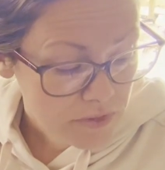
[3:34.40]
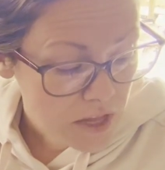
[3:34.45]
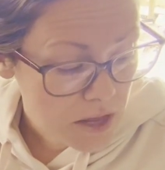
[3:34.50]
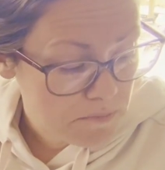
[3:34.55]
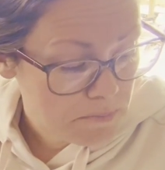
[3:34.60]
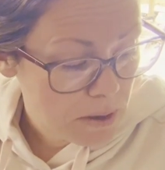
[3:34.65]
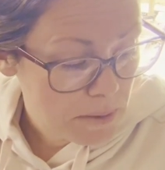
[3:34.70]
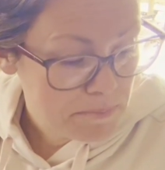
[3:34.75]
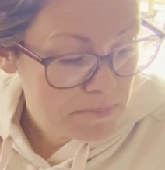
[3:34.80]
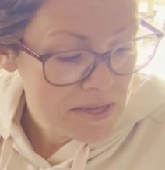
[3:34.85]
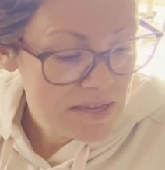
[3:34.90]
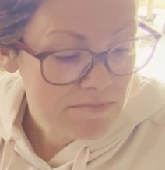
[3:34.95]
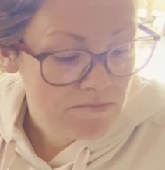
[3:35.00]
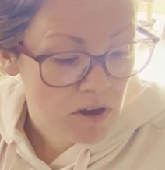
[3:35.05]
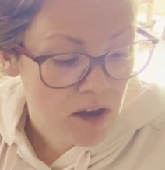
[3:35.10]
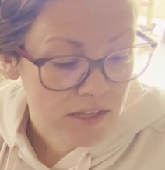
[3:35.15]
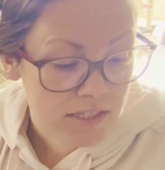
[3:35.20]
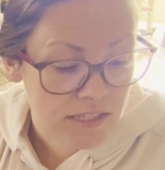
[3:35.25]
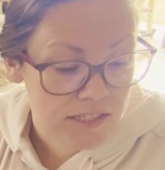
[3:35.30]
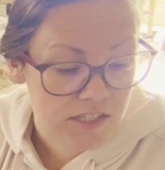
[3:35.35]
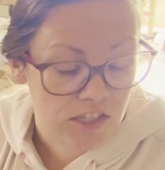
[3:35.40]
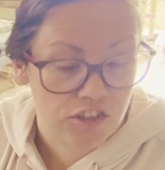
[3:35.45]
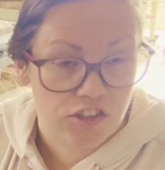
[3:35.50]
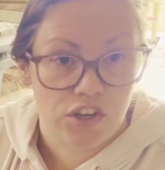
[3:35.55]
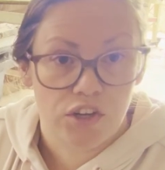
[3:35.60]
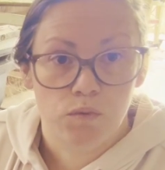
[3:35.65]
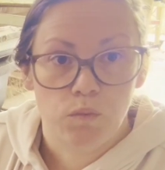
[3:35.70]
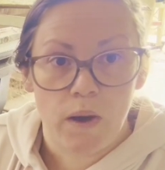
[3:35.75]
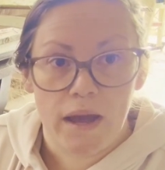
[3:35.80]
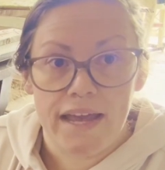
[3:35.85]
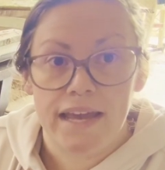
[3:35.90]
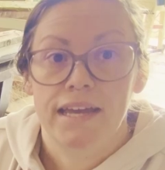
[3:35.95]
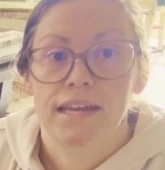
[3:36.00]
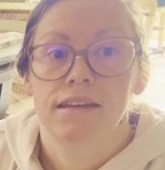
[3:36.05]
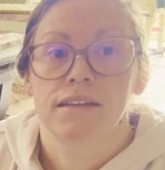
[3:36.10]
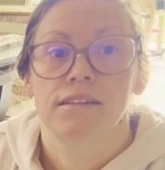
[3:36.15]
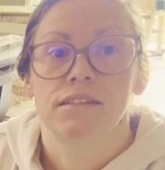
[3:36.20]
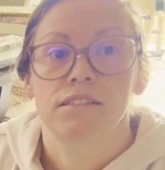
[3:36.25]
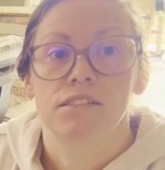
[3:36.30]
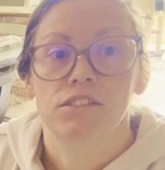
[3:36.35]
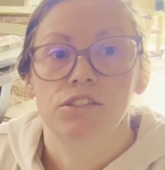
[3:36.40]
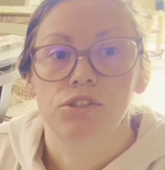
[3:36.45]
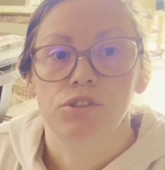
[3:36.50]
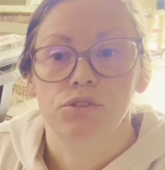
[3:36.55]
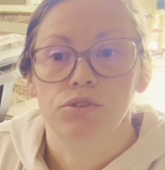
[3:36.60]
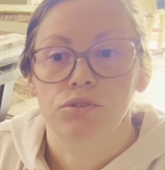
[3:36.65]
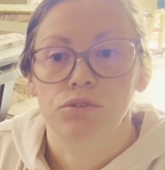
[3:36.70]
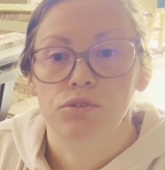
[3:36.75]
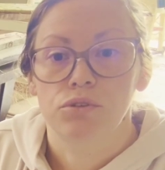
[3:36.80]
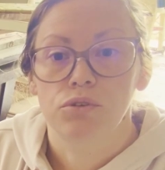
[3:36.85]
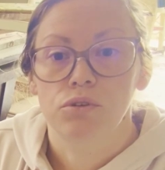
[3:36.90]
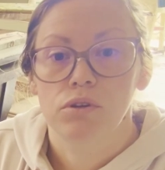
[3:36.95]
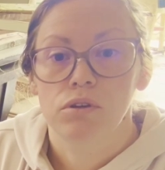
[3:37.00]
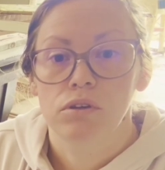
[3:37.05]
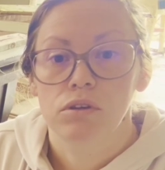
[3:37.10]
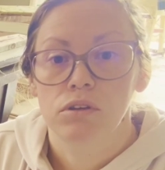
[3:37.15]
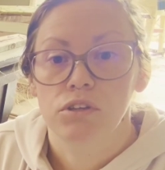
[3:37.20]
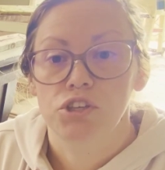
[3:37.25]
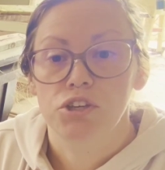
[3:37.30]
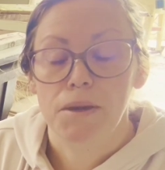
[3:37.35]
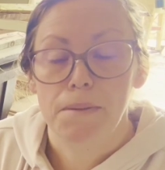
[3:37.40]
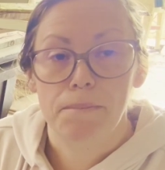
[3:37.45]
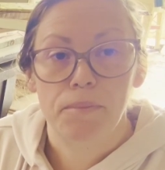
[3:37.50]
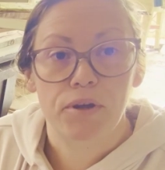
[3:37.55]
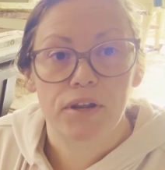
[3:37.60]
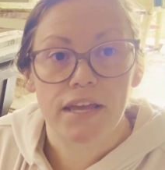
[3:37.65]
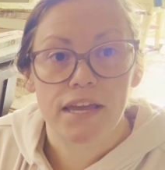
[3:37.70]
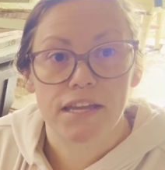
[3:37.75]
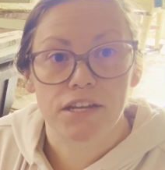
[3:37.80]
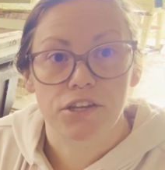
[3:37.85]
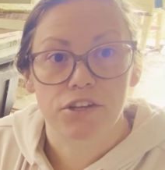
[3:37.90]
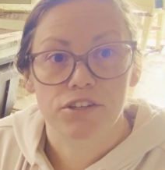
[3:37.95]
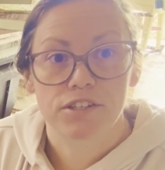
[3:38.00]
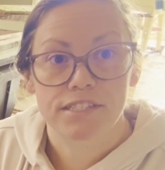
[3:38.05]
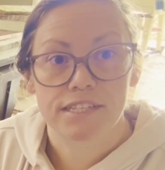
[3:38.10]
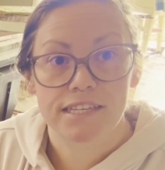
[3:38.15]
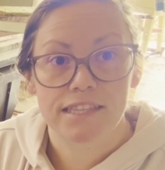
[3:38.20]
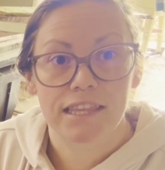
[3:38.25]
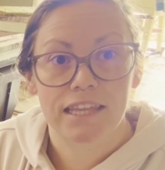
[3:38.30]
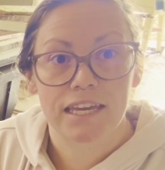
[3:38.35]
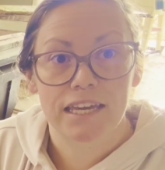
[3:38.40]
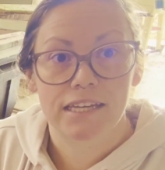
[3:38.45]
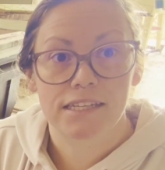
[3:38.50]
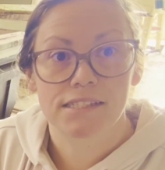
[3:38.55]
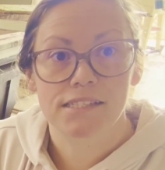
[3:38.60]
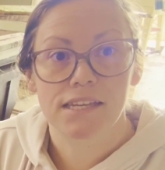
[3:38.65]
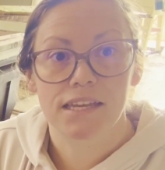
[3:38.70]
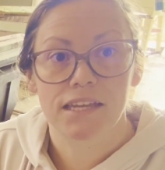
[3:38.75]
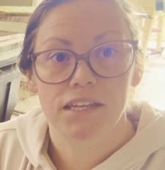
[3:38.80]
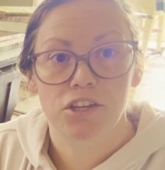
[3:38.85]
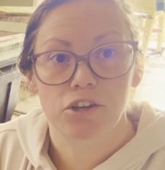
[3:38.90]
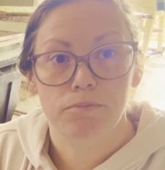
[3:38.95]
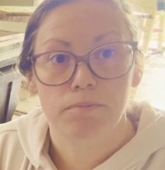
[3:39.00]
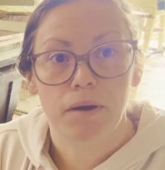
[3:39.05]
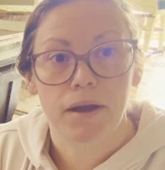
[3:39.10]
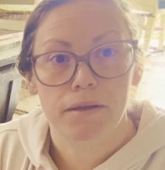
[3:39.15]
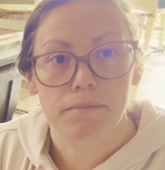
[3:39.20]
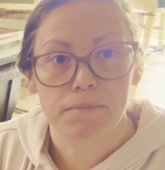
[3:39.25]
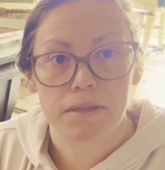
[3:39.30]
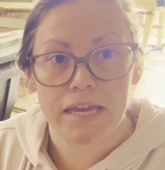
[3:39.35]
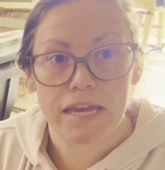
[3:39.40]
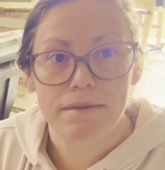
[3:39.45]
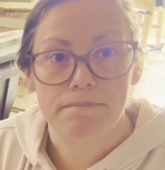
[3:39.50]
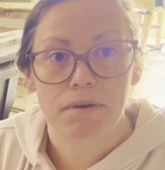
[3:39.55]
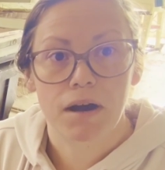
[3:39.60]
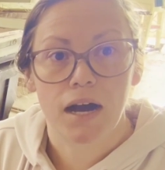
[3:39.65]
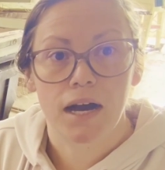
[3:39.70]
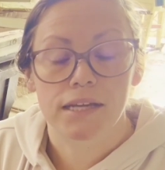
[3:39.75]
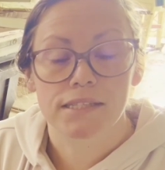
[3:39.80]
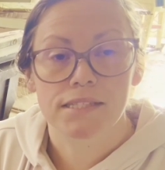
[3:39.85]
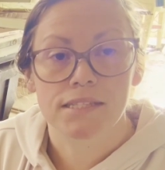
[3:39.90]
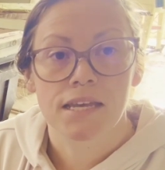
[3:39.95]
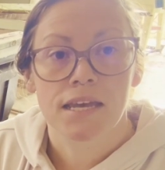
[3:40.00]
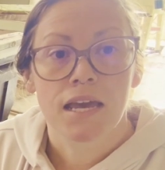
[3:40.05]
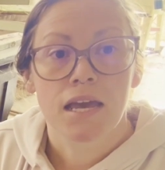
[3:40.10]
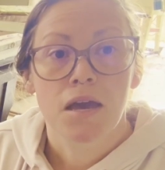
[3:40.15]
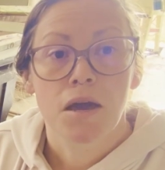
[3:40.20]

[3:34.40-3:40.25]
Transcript: But peat moss is a good way you can put it in your seedlings, in your plant pots,